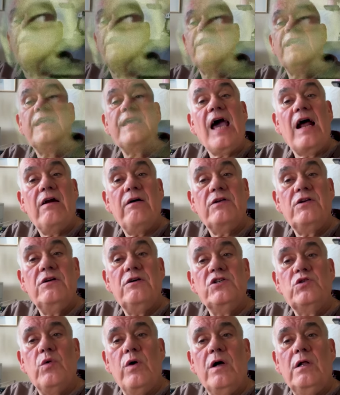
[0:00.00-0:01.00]
a character
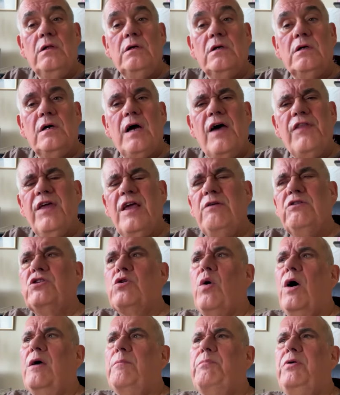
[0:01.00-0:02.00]
as well. I think he was
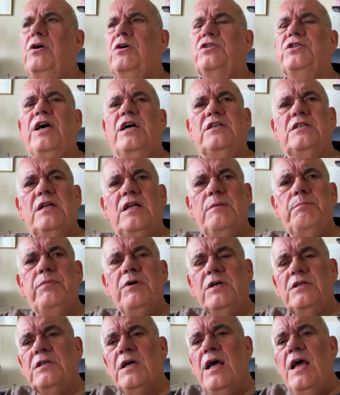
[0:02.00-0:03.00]
quite posh actually,
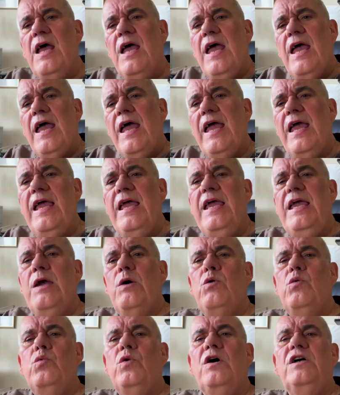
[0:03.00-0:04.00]
but
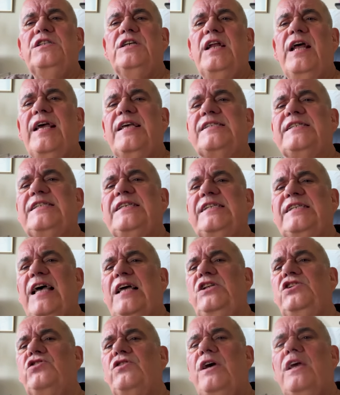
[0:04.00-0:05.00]
he was an
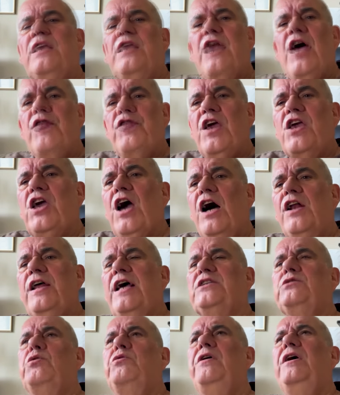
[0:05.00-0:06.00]
eccentric. The
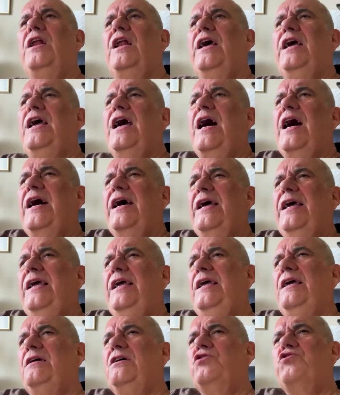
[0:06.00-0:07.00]
Cardiacs were really
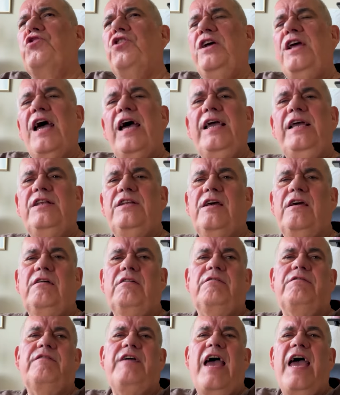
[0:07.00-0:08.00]
a
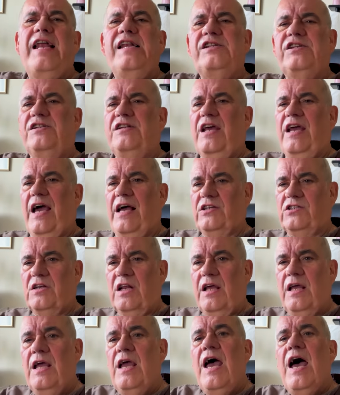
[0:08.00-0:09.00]
creative entity
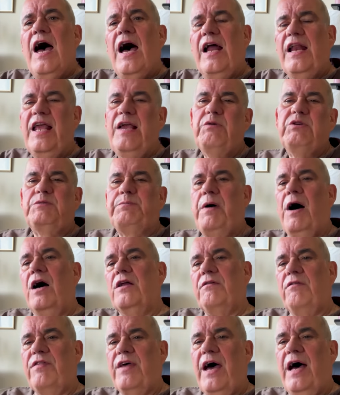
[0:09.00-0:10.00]
actually, and he was
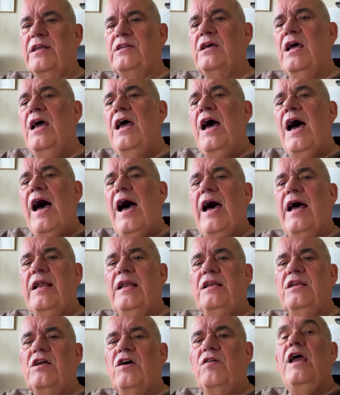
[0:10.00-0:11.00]
part of that.
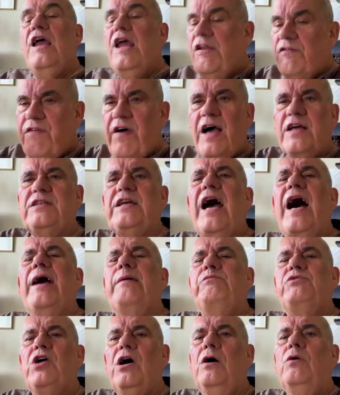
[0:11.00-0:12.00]
And in fact,
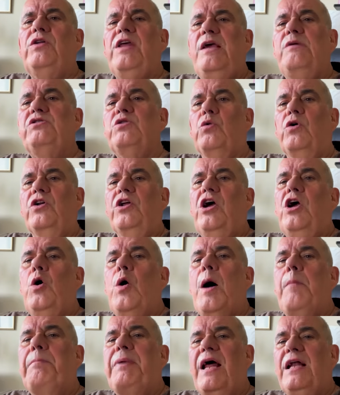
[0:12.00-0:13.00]
I'm told he was the one who
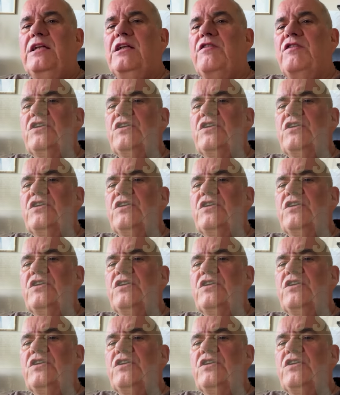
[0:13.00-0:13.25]
planted